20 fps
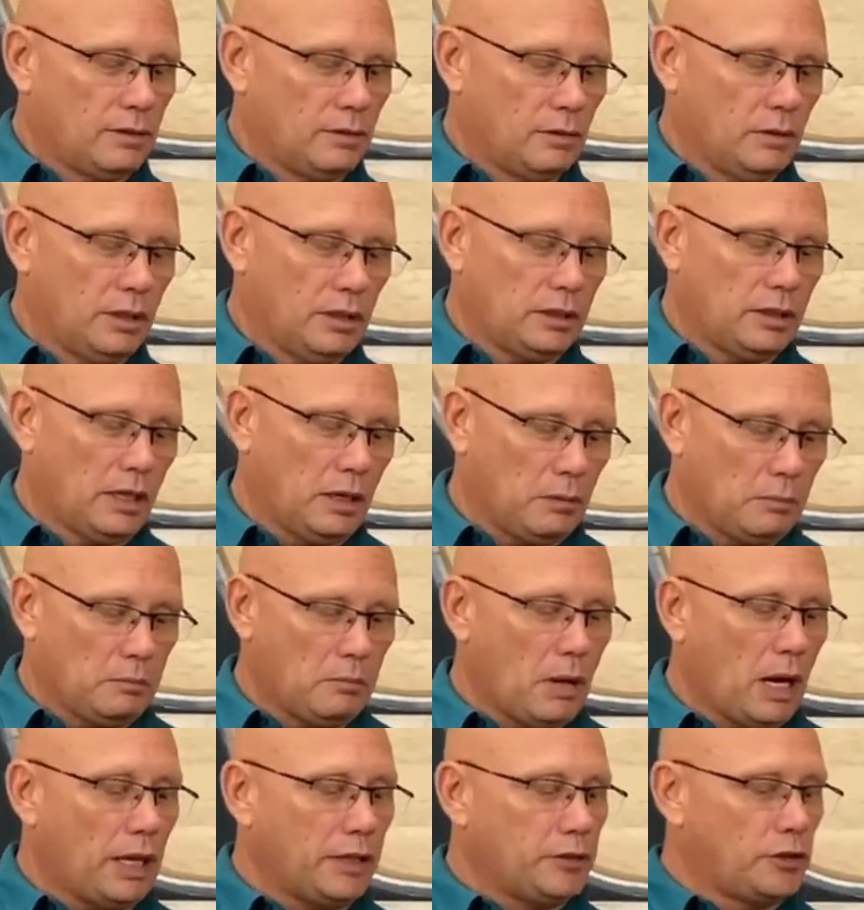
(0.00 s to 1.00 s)
Well, now,
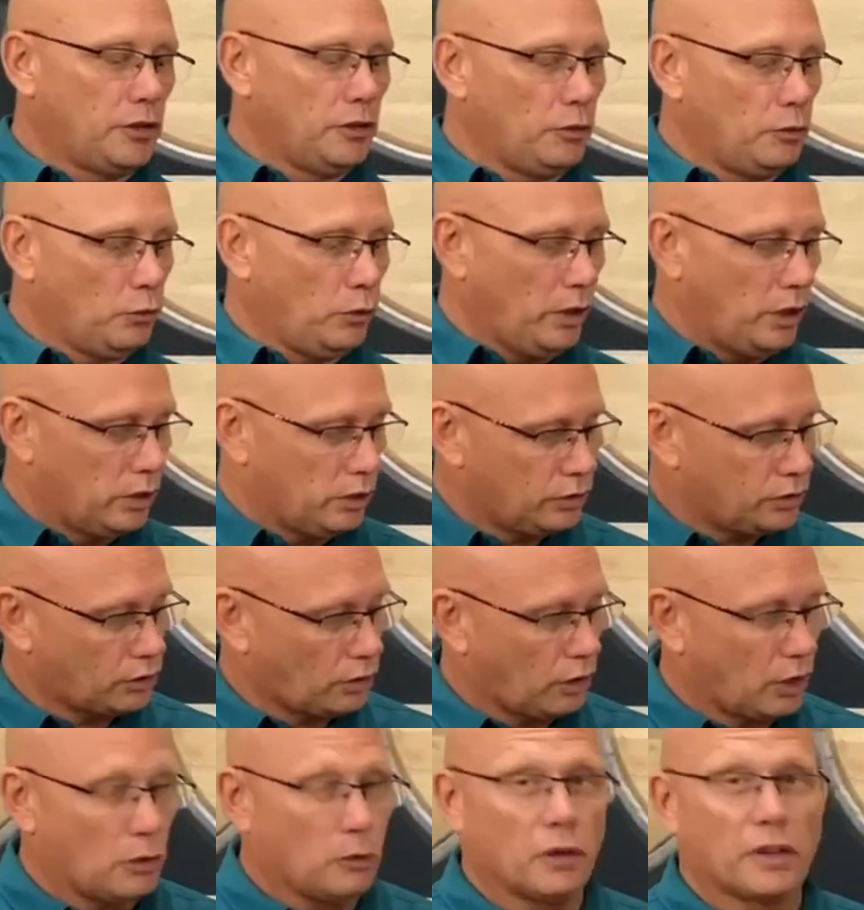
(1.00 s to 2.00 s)
mind you, we're
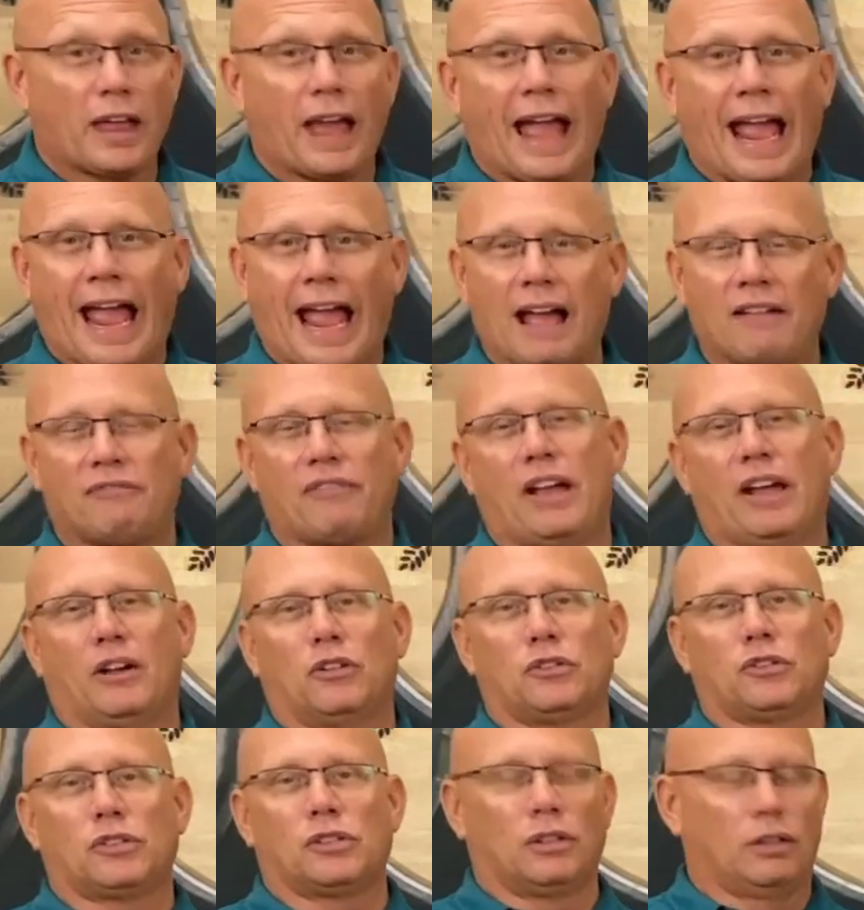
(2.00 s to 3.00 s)
starting with a half
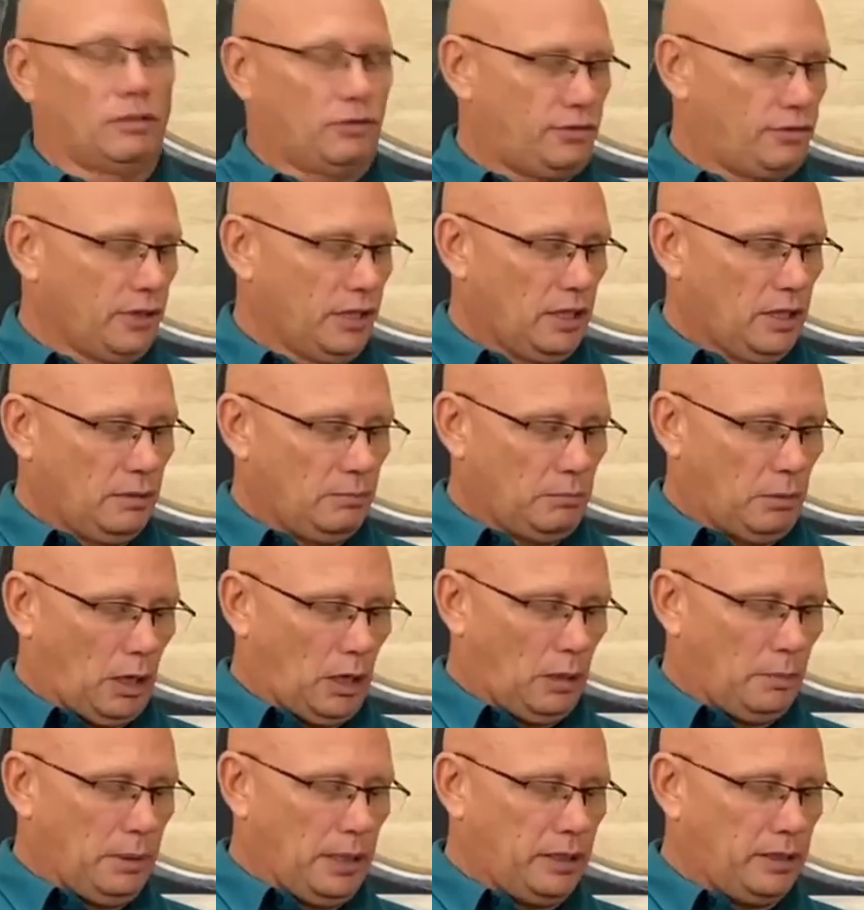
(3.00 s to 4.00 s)
ounce of yeah.
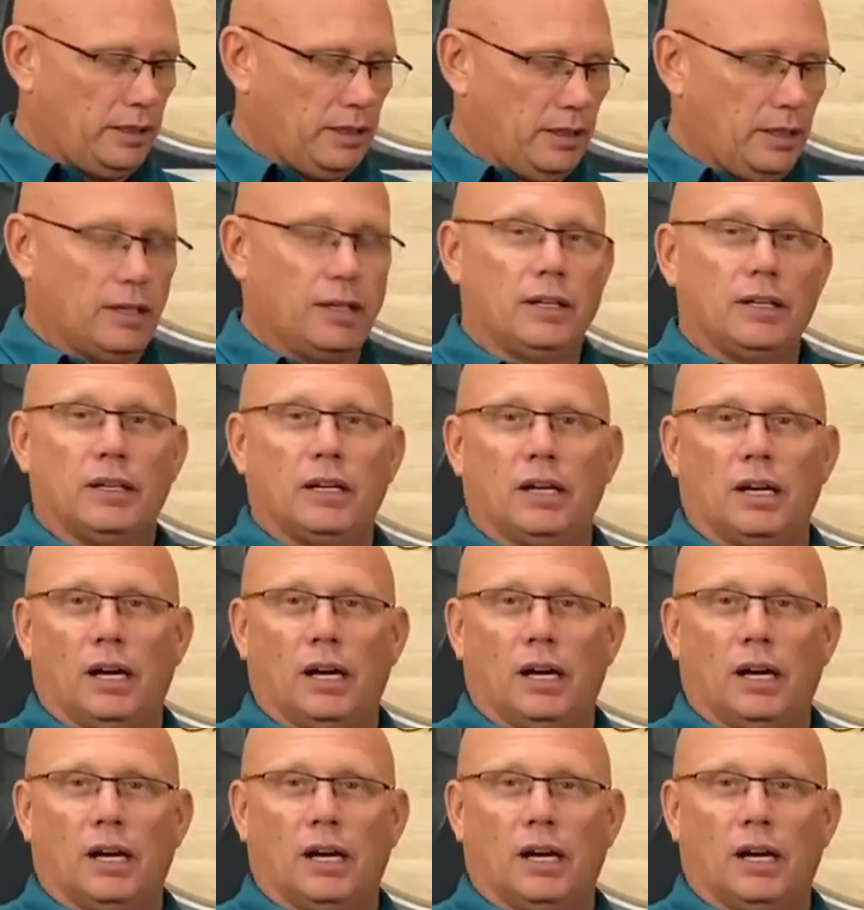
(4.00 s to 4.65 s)
bourbon yeah.